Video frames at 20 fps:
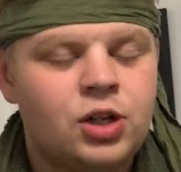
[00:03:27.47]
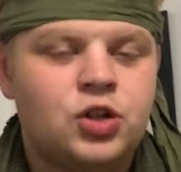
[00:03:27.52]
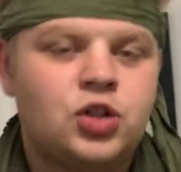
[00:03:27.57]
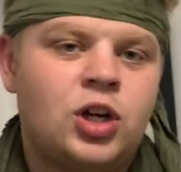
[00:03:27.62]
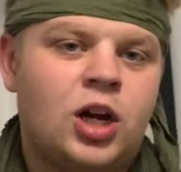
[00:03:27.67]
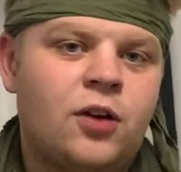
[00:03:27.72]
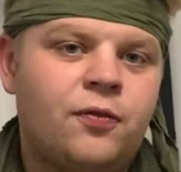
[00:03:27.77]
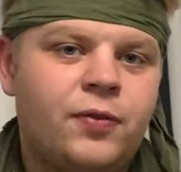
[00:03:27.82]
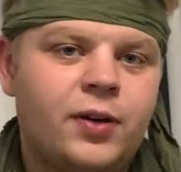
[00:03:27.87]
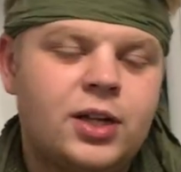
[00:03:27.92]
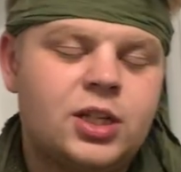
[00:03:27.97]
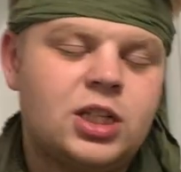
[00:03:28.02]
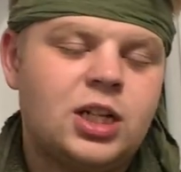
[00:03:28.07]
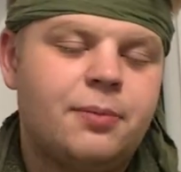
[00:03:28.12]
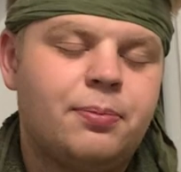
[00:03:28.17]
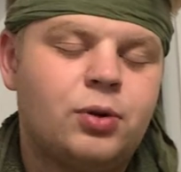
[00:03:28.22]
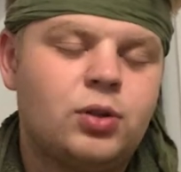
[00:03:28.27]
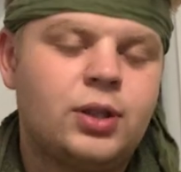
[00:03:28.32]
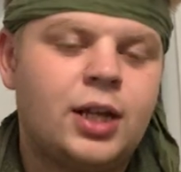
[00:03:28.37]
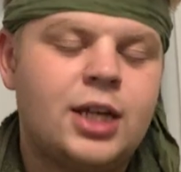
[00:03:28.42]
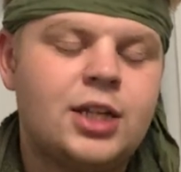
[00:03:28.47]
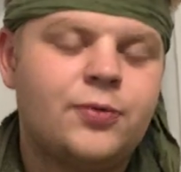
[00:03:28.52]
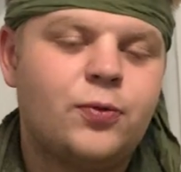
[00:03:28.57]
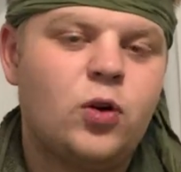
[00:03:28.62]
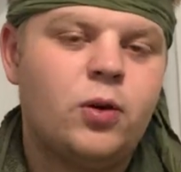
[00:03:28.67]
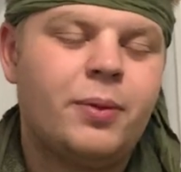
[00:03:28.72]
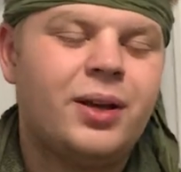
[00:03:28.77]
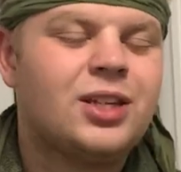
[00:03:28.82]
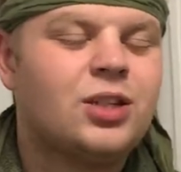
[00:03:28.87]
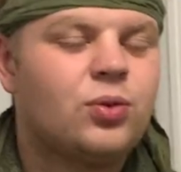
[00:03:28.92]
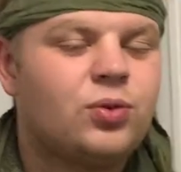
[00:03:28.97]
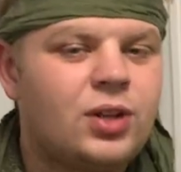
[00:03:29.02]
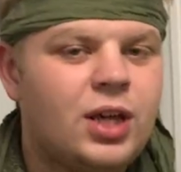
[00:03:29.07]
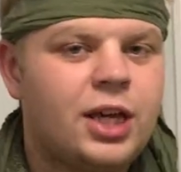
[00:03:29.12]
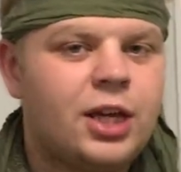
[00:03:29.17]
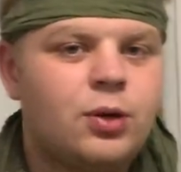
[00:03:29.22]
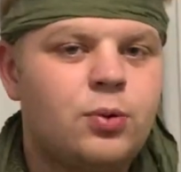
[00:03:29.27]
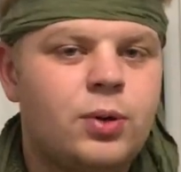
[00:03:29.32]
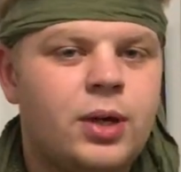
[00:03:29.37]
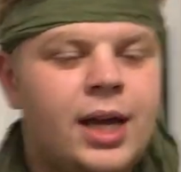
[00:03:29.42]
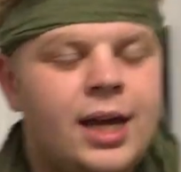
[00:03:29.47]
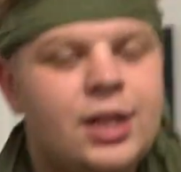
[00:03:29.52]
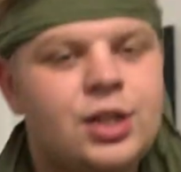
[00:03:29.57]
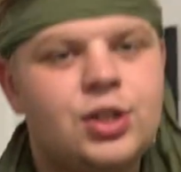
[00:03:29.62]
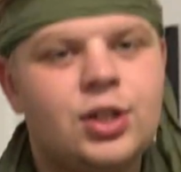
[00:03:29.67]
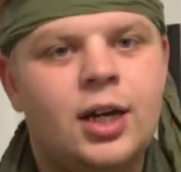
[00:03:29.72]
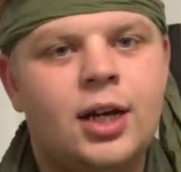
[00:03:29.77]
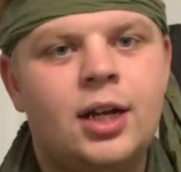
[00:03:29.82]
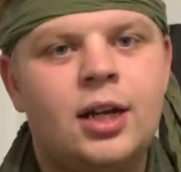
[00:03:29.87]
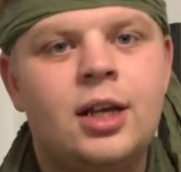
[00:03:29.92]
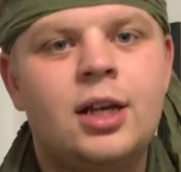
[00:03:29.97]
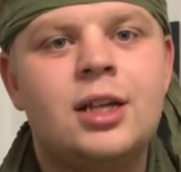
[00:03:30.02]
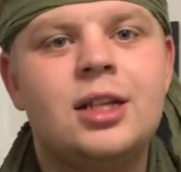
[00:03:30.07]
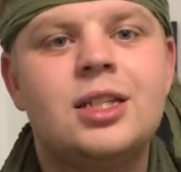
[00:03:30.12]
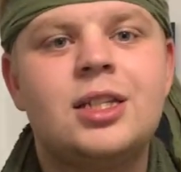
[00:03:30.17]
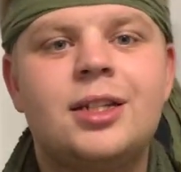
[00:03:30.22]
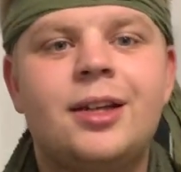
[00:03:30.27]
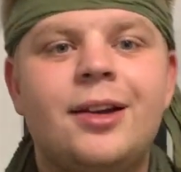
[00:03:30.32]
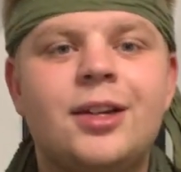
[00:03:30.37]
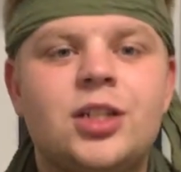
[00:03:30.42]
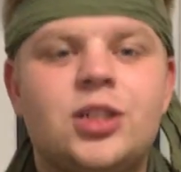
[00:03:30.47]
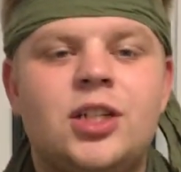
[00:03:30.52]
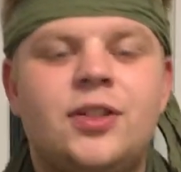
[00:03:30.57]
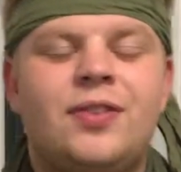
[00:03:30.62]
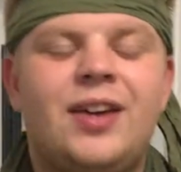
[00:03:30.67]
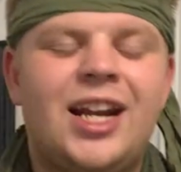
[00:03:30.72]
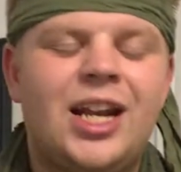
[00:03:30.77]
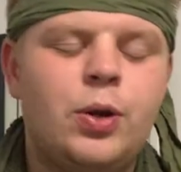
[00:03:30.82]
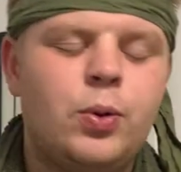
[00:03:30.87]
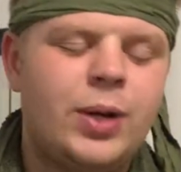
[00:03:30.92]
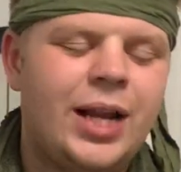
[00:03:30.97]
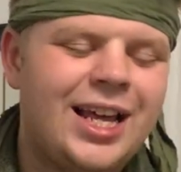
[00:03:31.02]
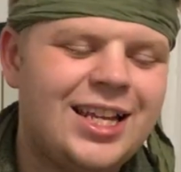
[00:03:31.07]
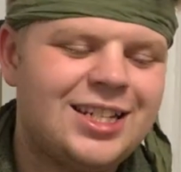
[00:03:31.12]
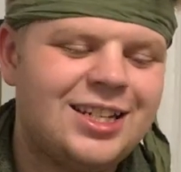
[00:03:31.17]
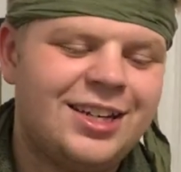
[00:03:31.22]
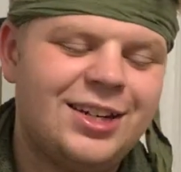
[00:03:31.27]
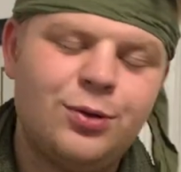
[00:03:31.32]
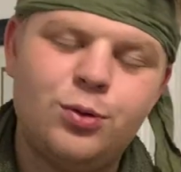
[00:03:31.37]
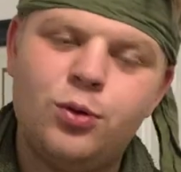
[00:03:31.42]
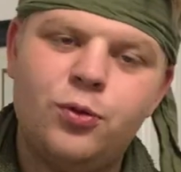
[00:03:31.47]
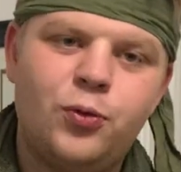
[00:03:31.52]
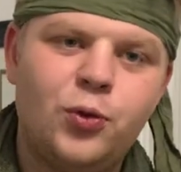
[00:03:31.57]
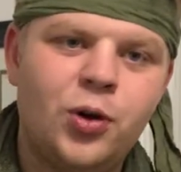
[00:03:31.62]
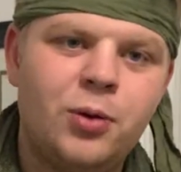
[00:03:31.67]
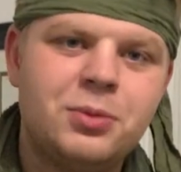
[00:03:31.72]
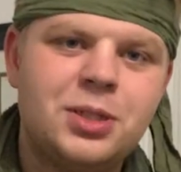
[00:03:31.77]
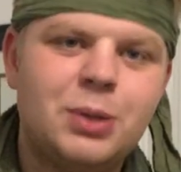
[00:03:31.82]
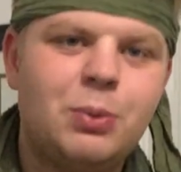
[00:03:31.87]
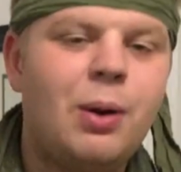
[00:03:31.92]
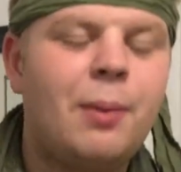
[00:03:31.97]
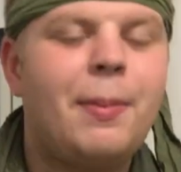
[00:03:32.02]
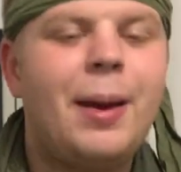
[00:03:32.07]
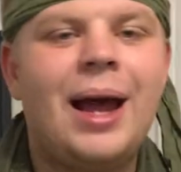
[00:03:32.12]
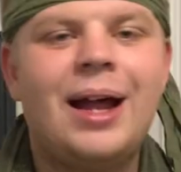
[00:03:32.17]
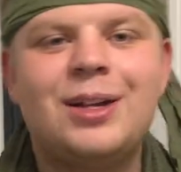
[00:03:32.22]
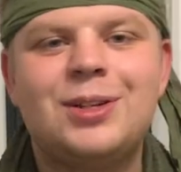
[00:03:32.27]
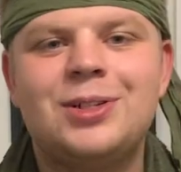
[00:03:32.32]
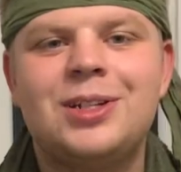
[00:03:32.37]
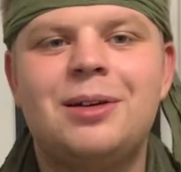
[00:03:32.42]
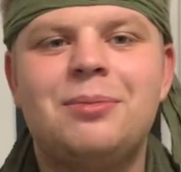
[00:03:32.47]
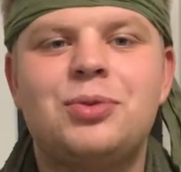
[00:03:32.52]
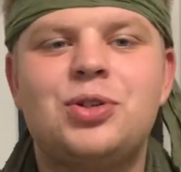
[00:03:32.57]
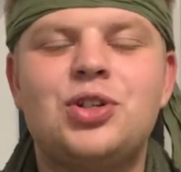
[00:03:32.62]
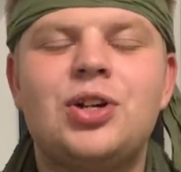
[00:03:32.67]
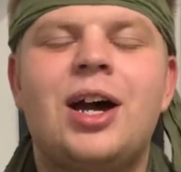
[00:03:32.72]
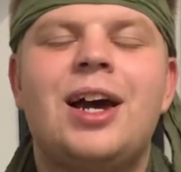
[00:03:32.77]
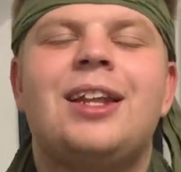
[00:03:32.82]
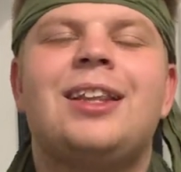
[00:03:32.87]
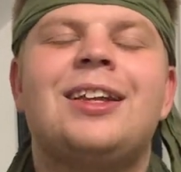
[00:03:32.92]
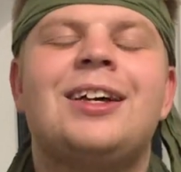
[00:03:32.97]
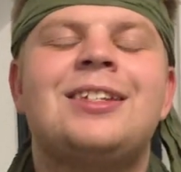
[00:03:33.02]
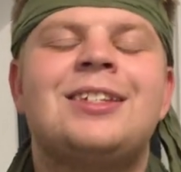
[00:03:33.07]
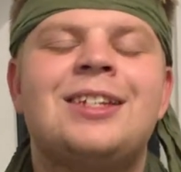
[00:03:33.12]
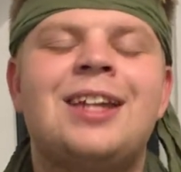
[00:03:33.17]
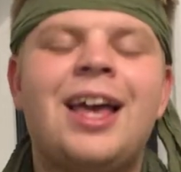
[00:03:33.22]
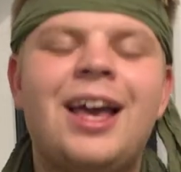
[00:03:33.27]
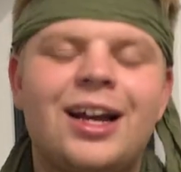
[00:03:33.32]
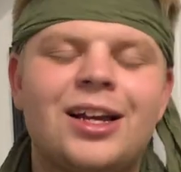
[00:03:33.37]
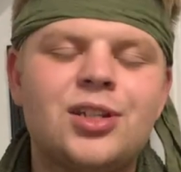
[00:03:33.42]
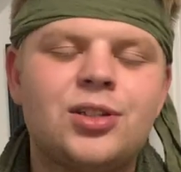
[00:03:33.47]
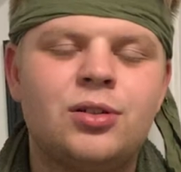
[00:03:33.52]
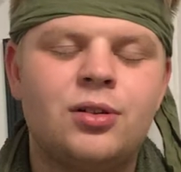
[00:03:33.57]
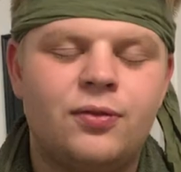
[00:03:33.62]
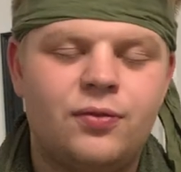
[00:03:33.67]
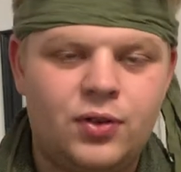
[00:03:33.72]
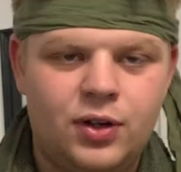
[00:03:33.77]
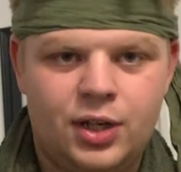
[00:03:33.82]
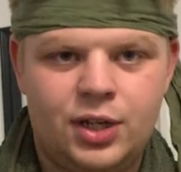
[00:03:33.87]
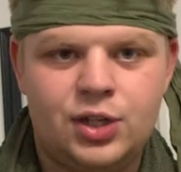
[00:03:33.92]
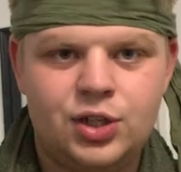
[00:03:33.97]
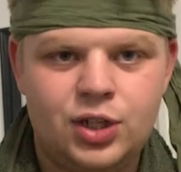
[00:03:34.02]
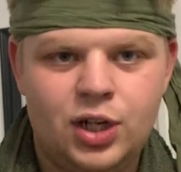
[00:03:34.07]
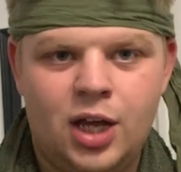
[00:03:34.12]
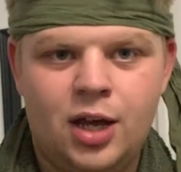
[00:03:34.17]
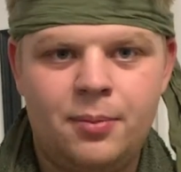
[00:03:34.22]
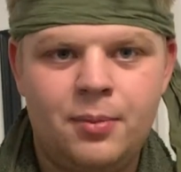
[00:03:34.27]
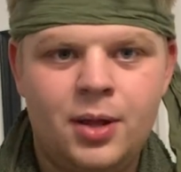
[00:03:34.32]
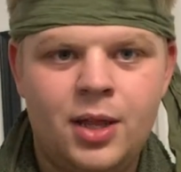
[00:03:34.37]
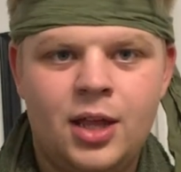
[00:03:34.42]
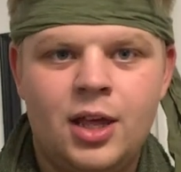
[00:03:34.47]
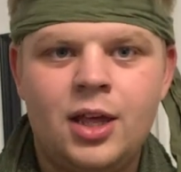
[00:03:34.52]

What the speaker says: John fixed it up real nice for me, so thank you again, John. Seriously, if anyone has any uniforms that want patched up, John does an excellent fucking job.